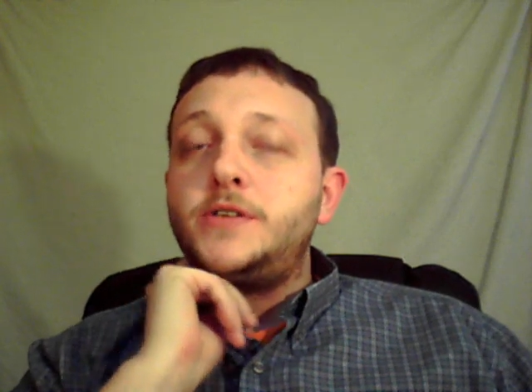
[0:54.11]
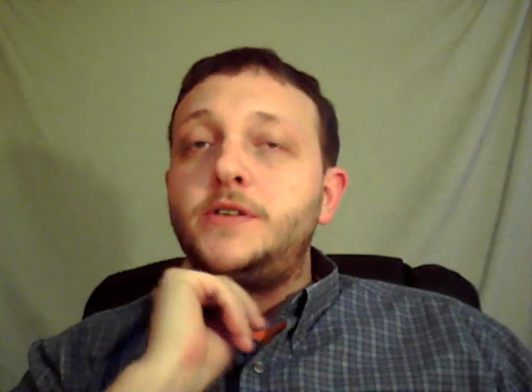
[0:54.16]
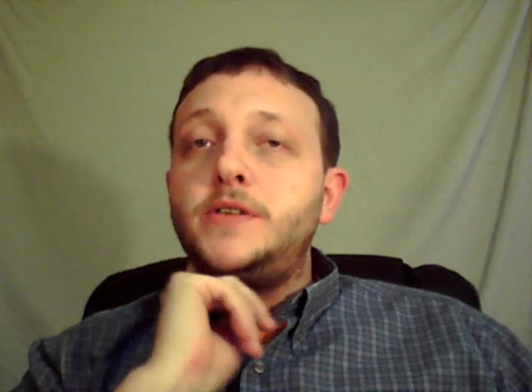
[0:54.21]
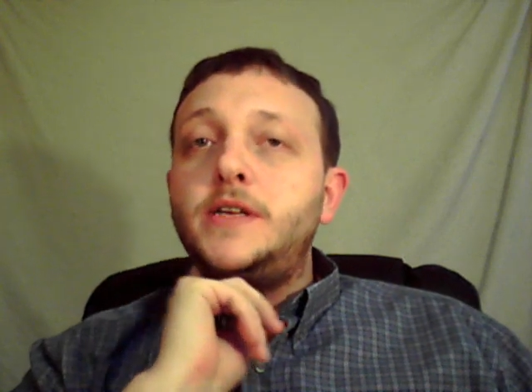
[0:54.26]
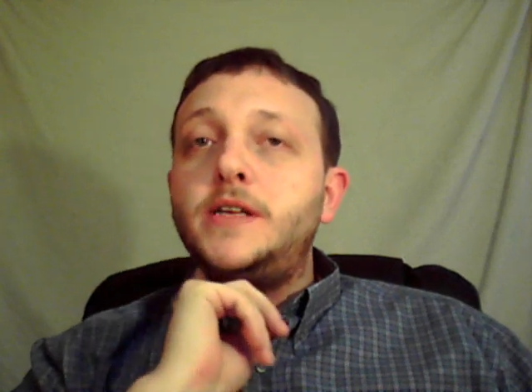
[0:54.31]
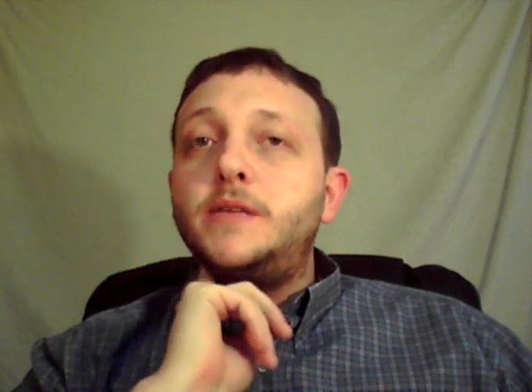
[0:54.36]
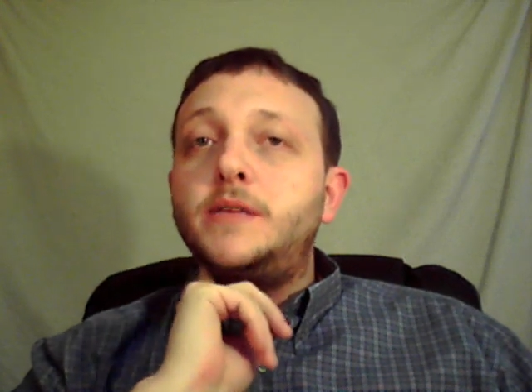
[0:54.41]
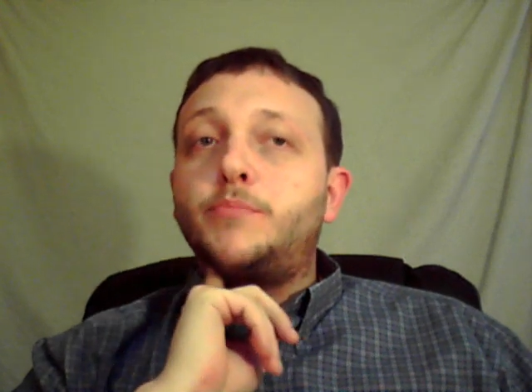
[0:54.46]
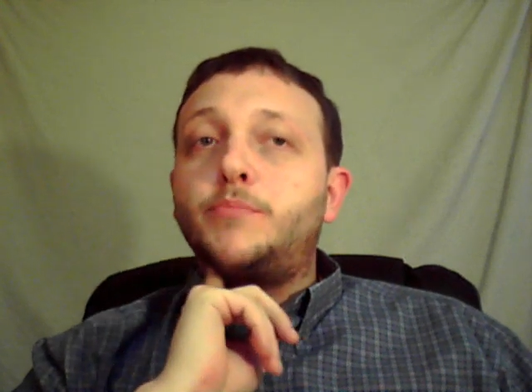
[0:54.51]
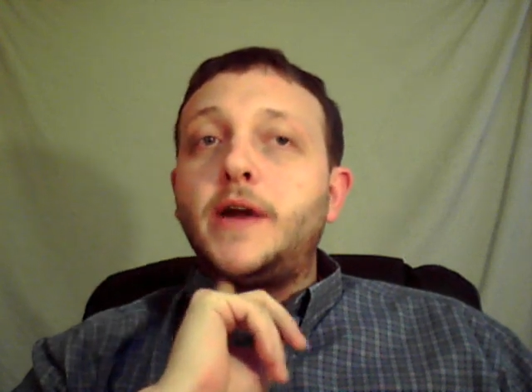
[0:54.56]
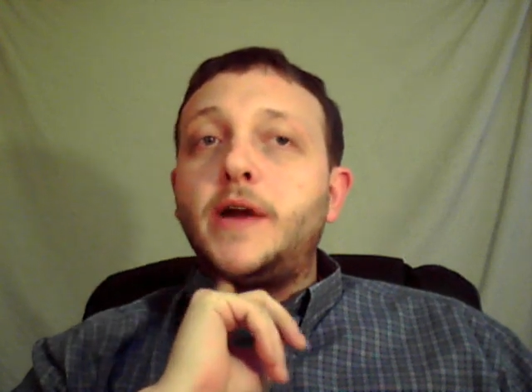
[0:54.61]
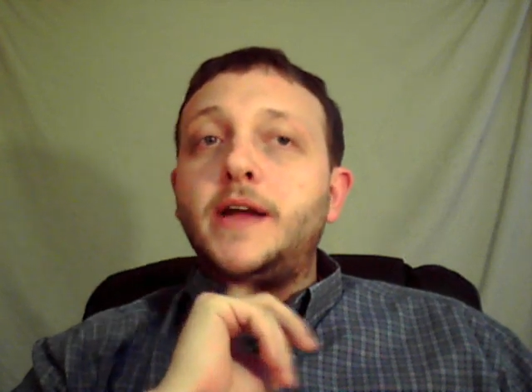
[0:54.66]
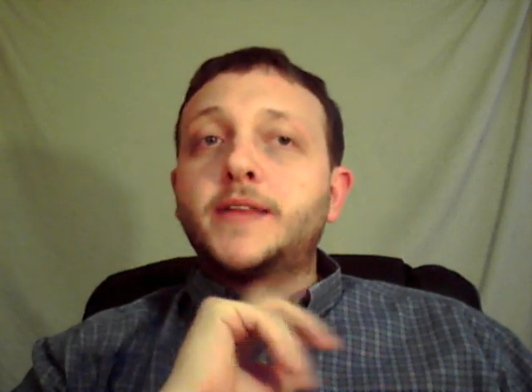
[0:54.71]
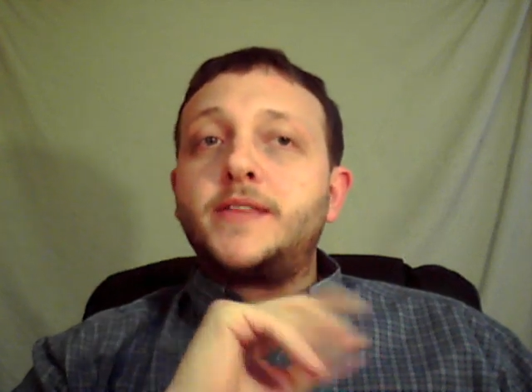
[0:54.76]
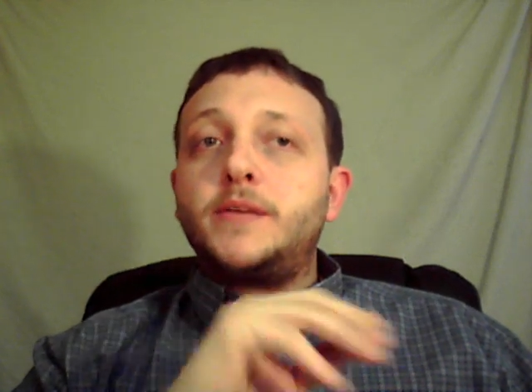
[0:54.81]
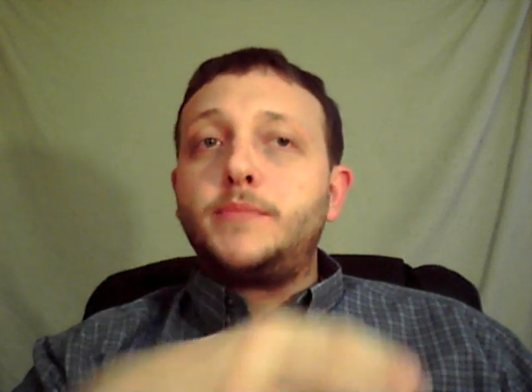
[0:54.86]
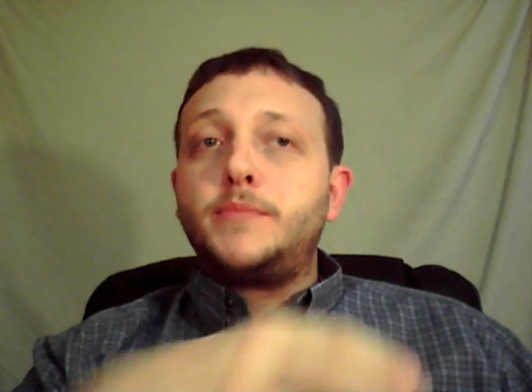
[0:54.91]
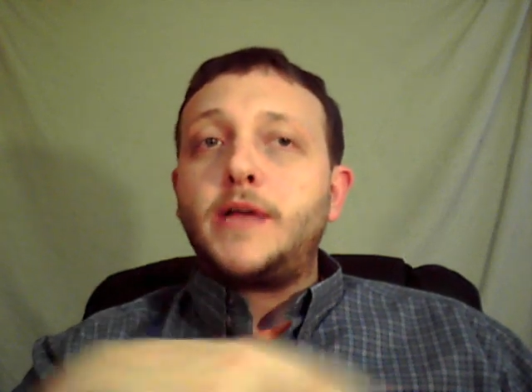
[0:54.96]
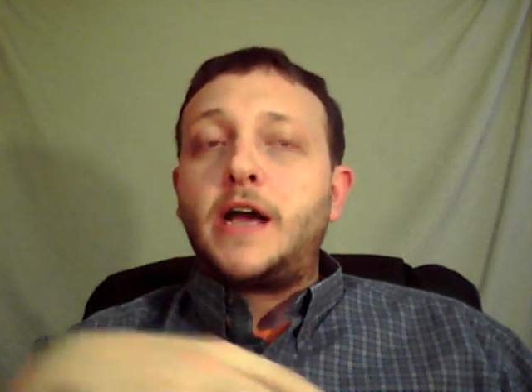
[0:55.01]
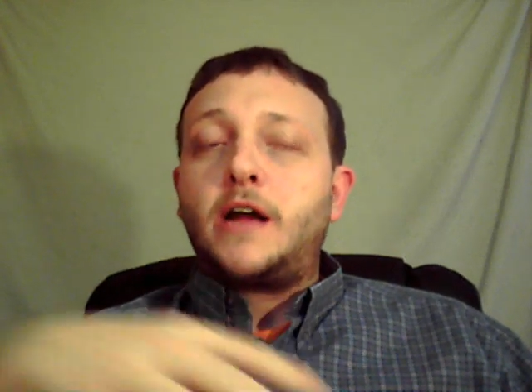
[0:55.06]
you need to break
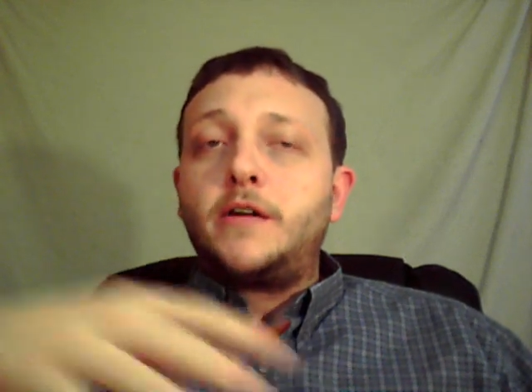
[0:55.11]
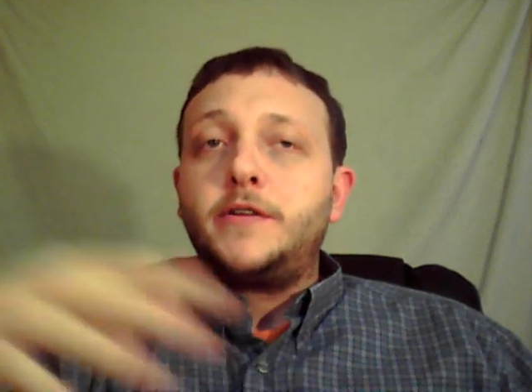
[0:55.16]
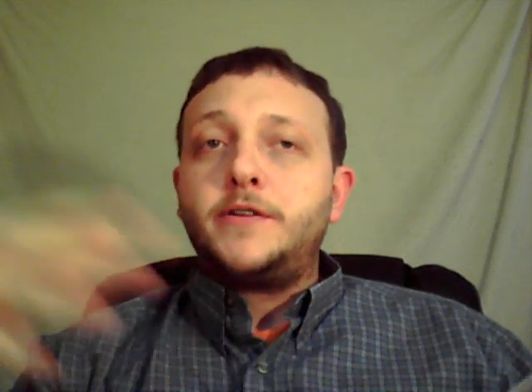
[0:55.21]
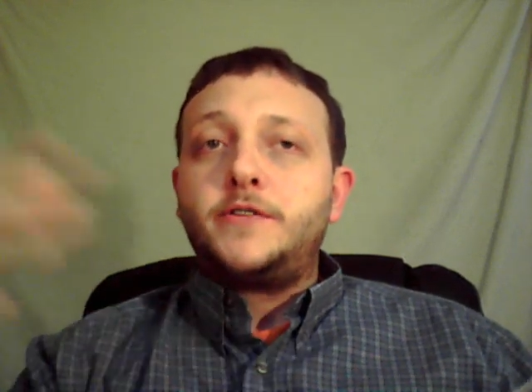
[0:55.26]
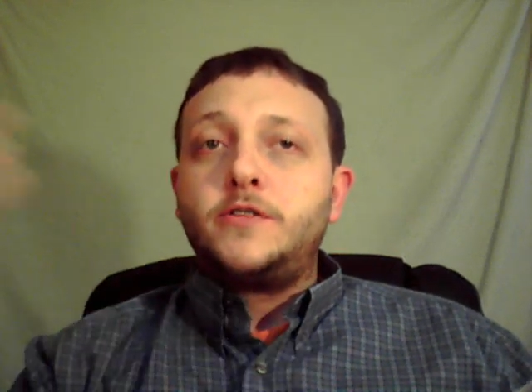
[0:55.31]
them down